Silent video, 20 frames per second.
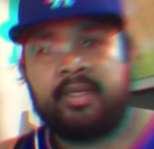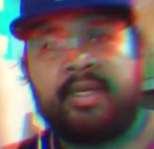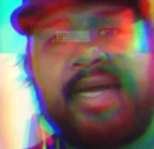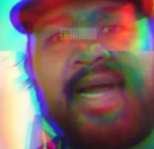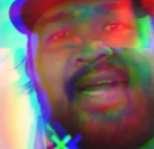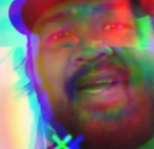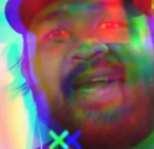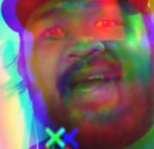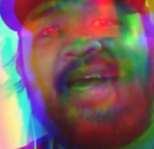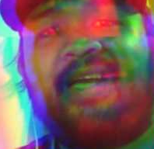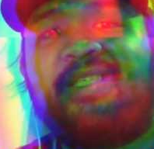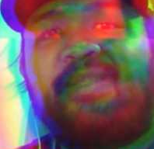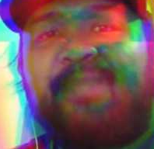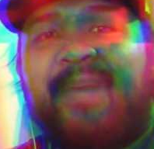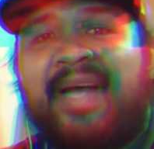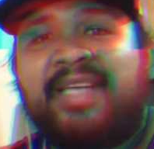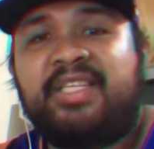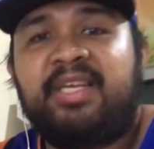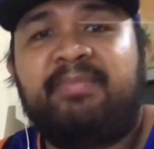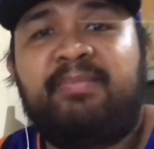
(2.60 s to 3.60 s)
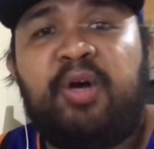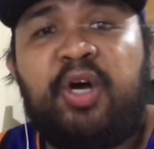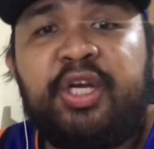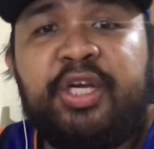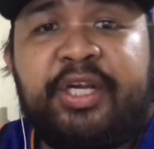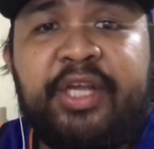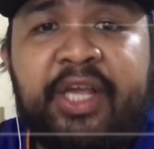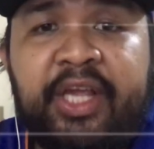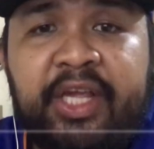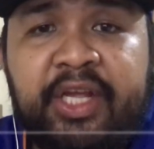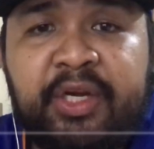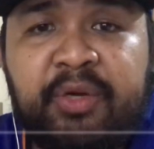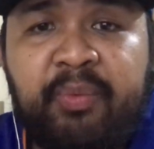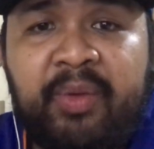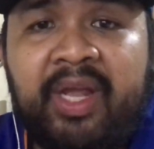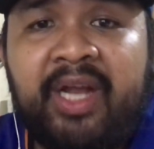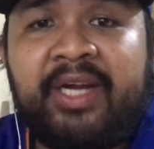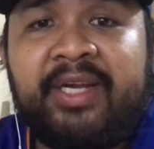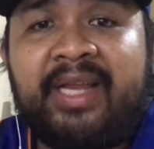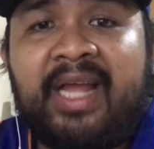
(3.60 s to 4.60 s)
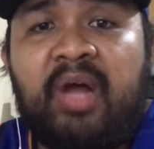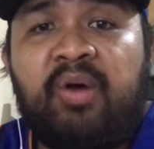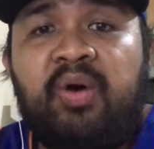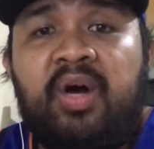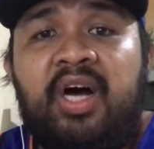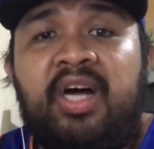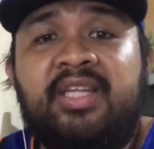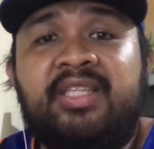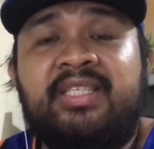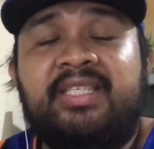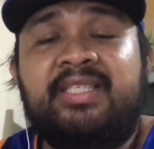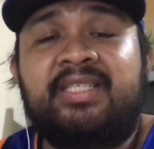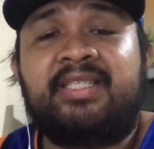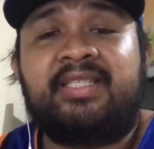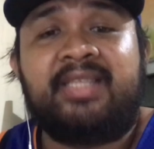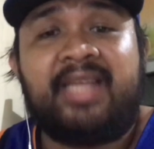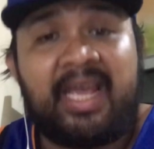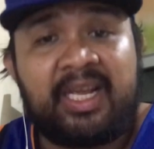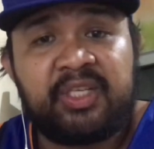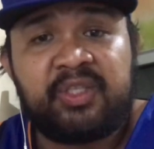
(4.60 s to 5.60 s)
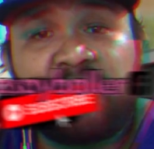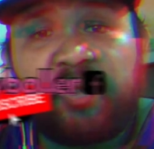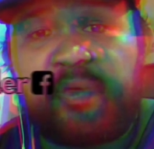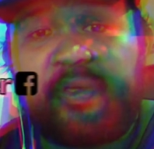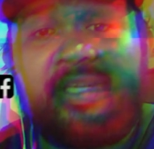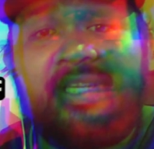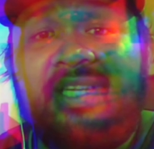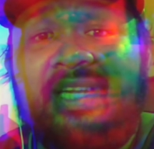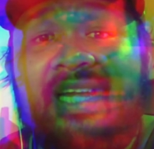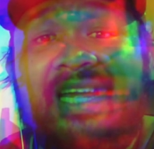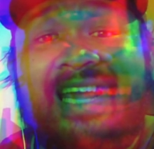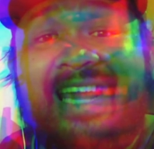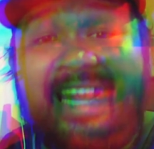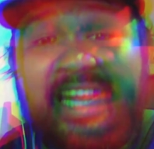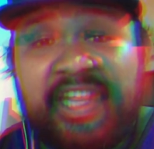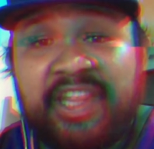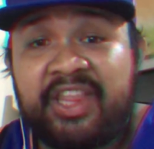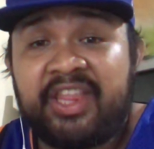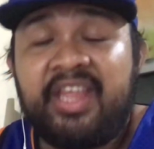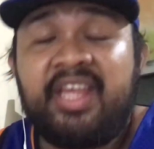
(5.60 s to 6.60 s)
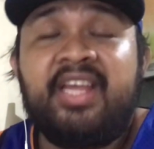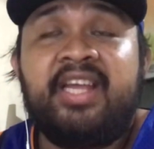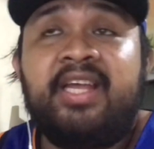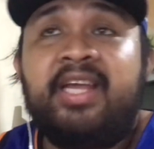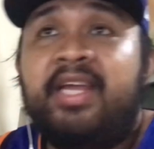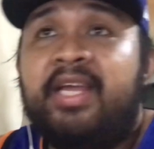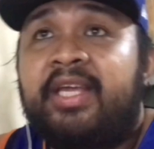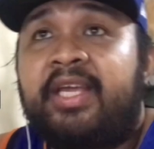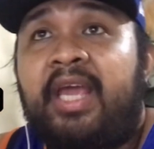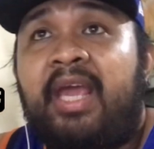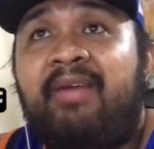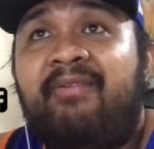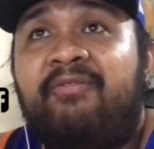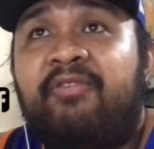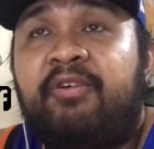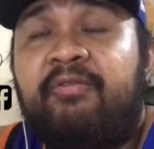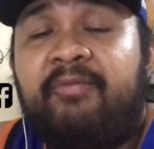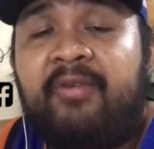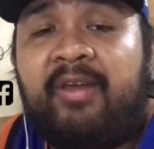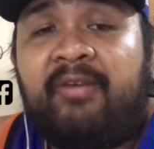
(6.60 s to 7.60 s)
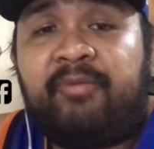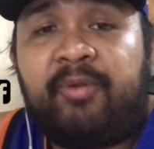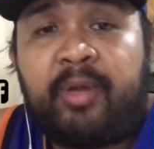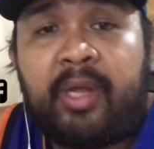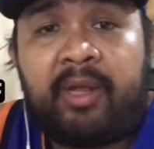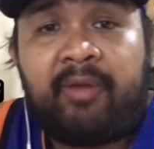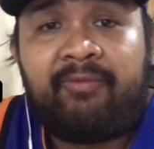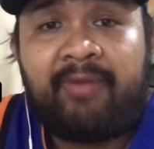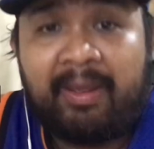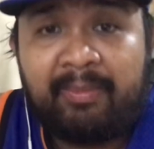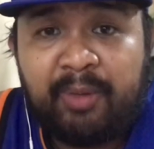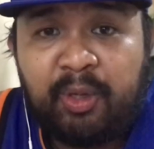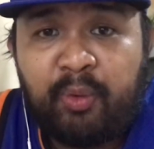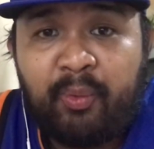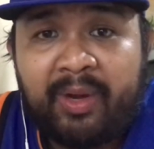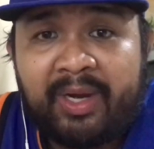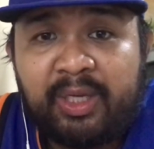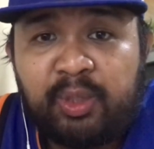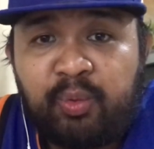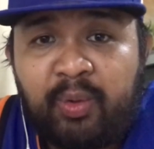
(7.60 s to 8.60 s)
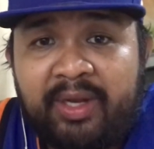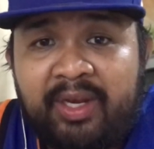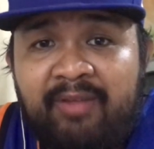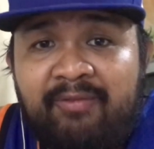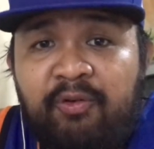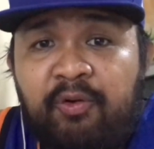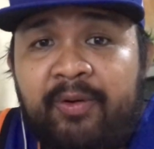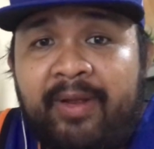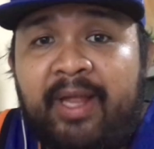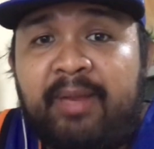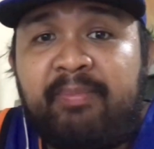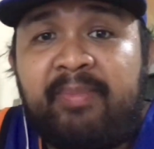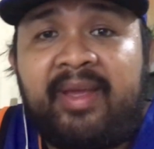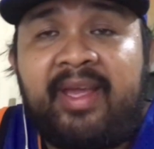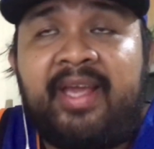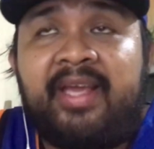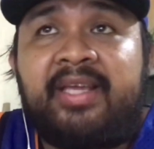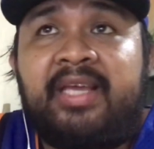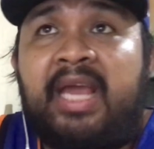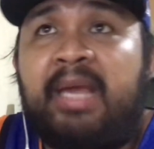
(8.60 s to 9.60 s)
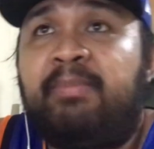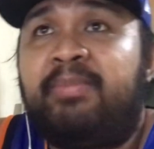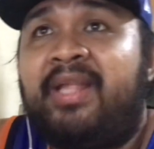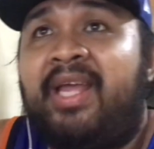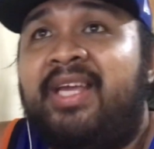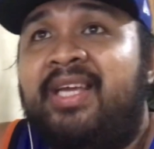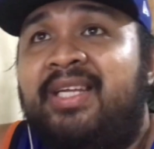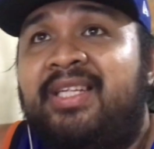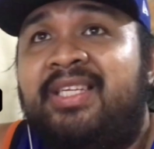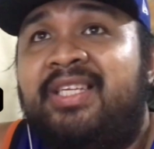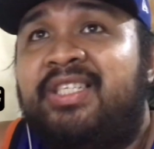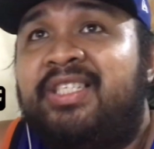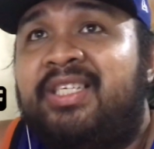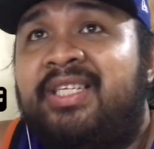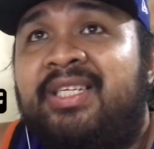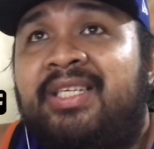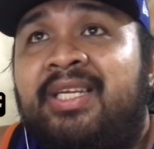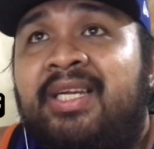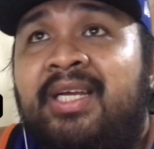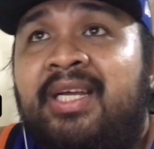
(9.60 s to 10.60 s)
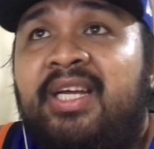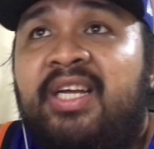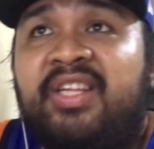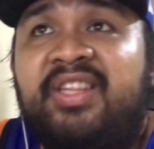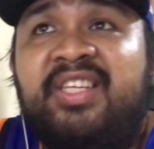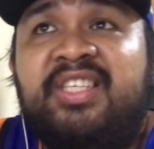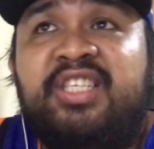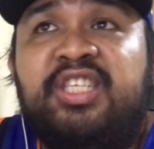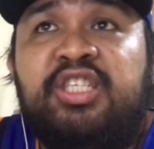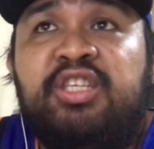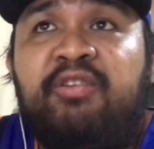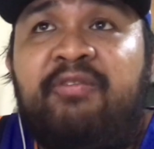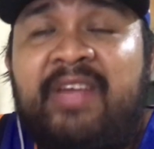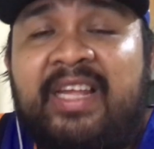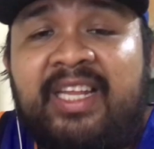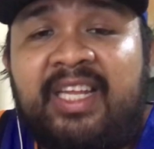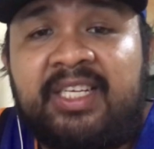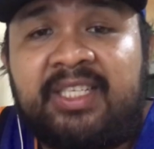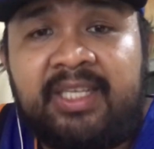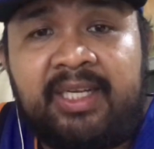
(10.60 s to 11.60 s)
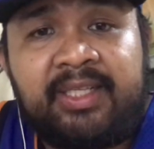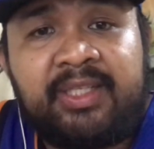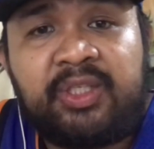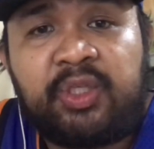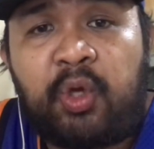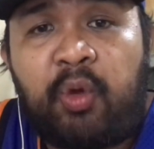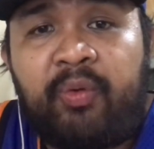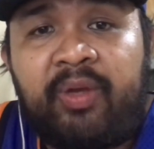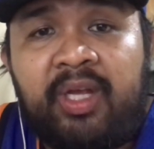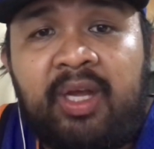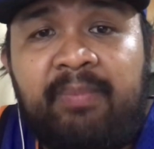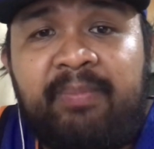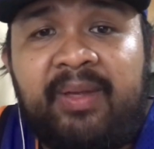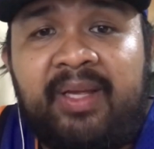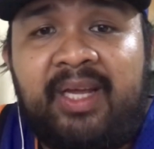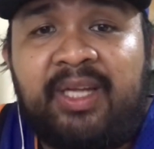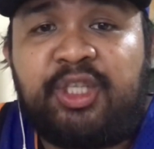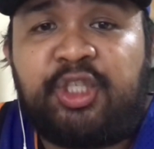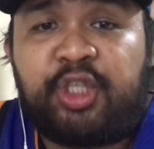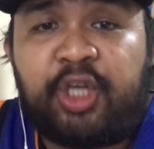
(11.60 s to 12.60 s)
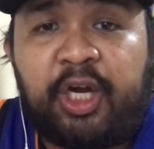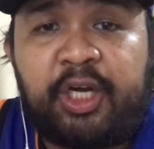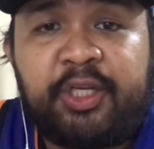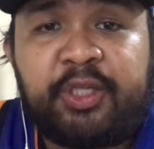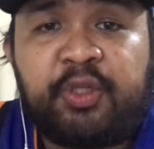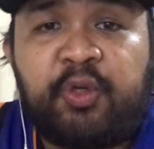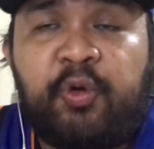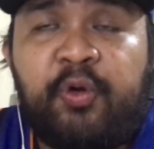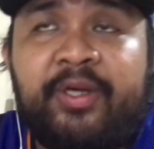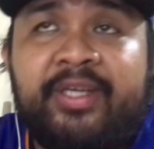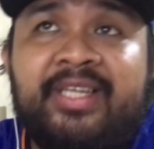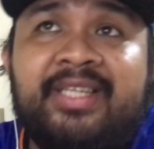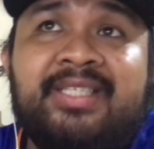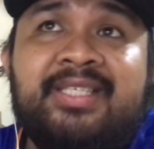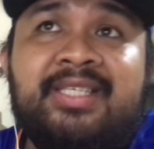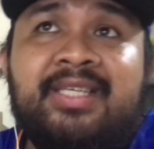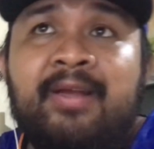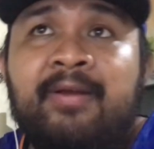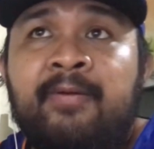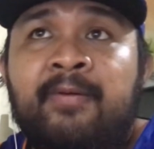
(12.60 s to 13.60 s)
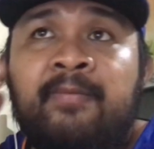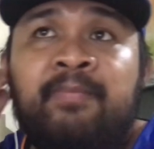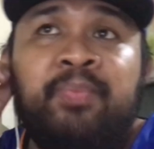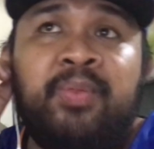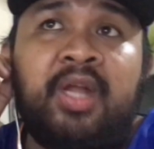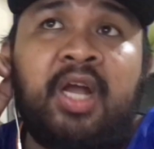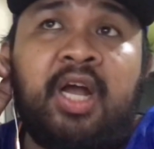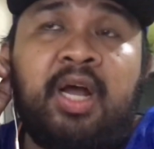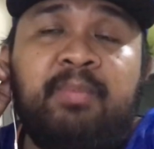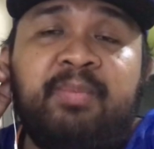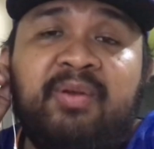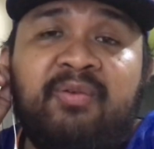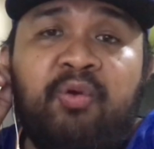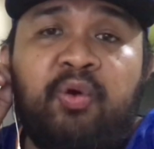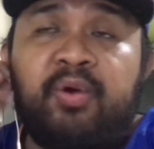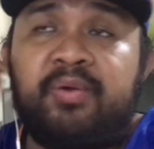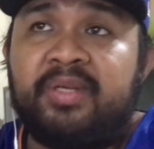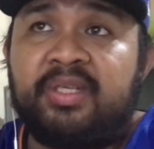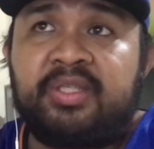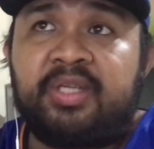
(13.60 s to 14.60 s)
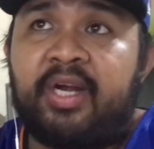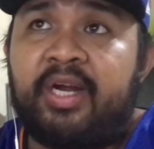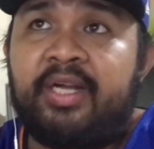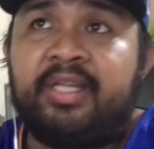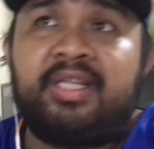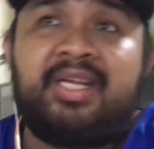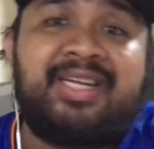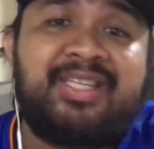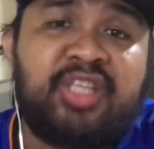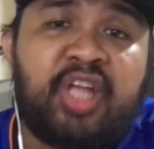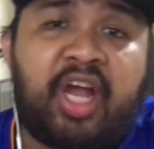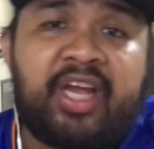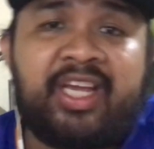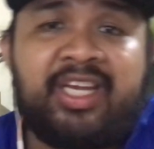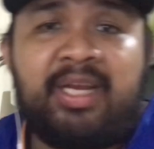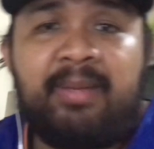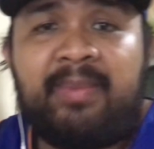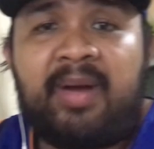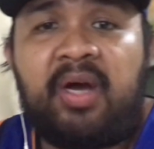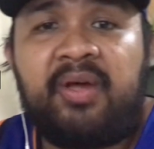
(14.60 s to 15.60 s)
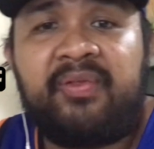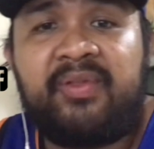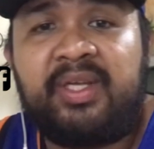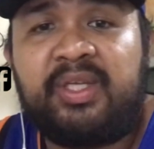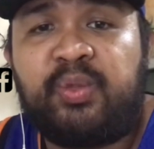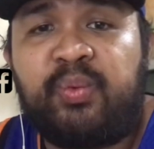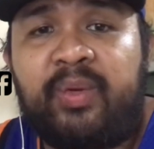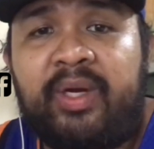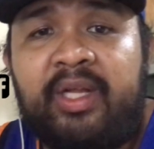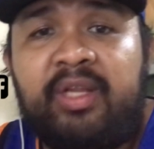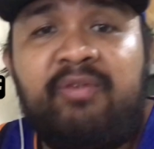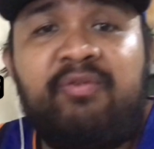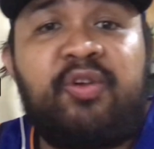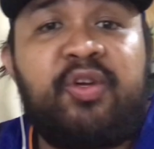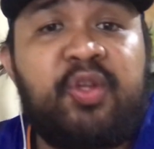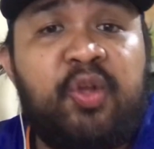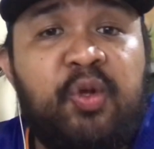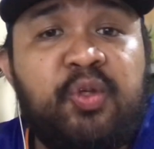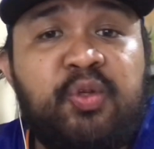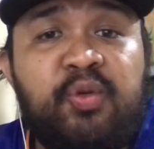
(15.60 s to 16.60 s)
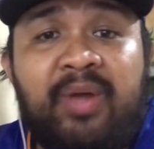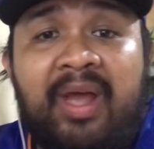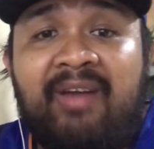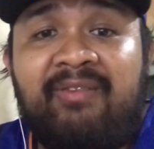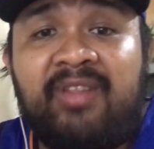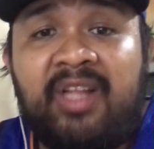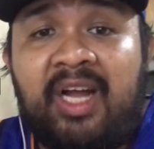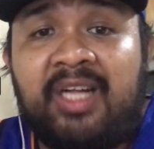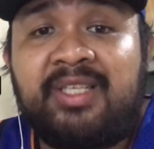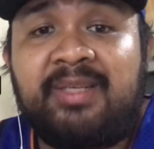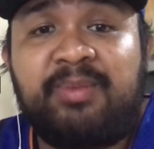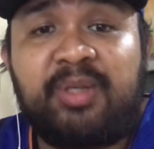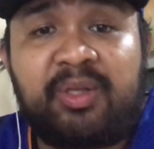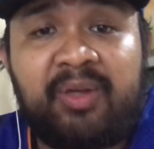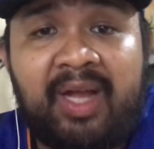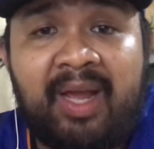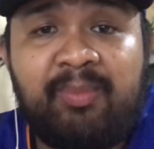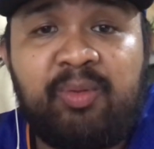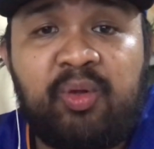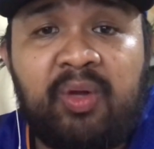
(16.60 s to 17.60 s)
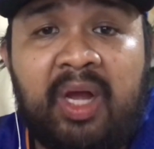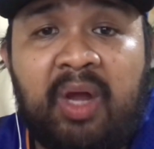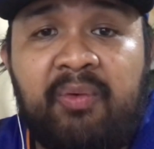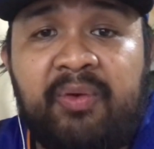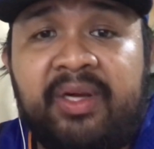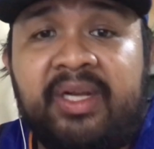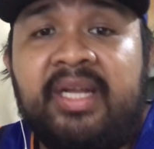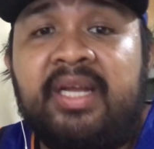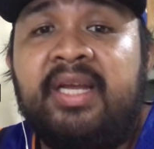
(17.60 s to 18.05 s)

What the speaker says: Hi guys, Basketballer here. We are now on the next or the 8th game for February 24 NBA Game Day Edition. This is Phoenix Suns going up against Charlotte Hornets. Before we start talking about this one, for those who have not subscribed to our